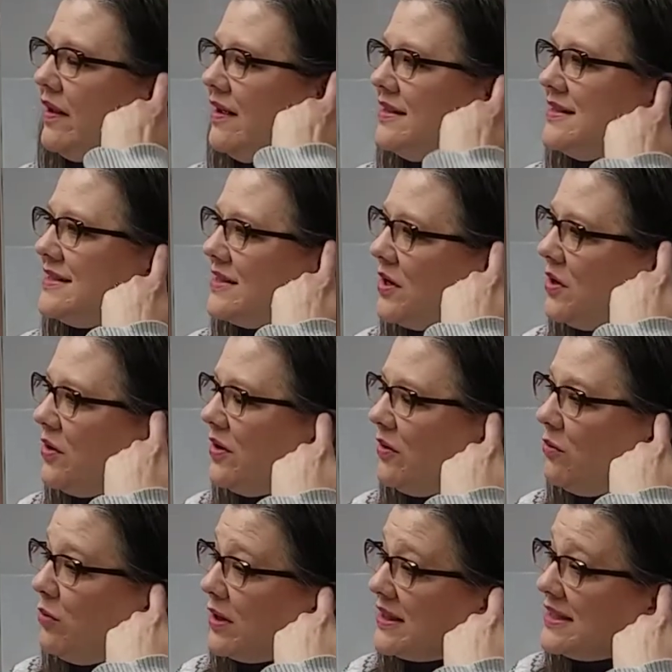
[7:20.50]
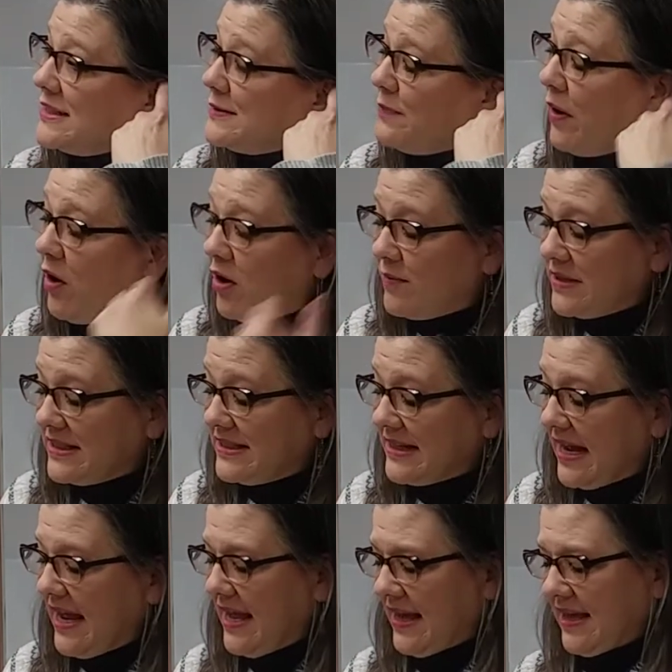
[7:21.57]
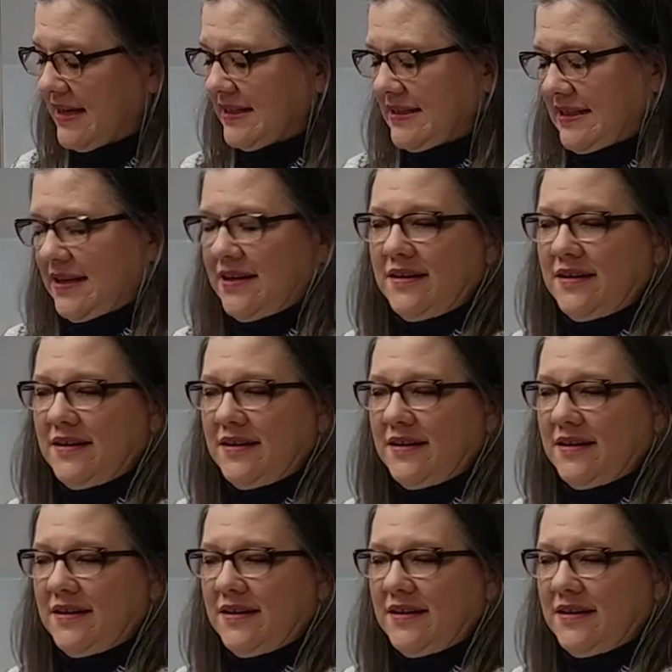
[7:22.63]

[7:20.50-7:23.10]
So what this poem is saying is,